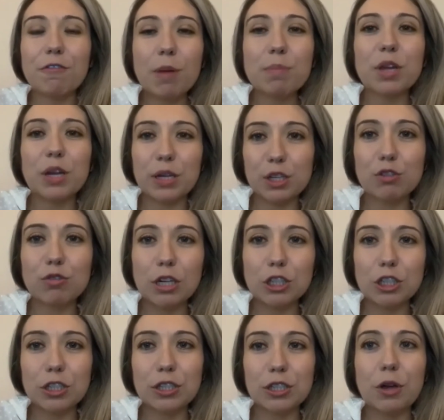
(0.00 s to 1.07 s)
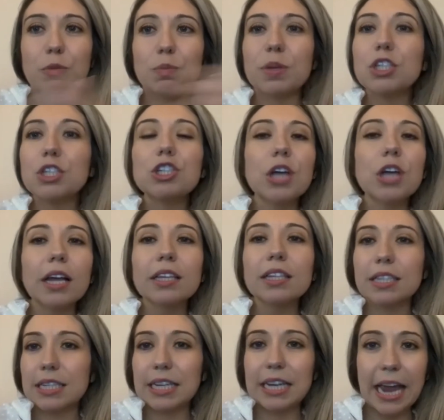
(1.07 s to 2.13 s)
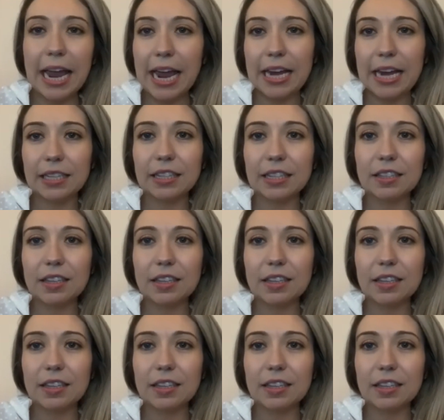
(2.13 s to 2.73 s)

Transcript: from the construction zone. But just in case,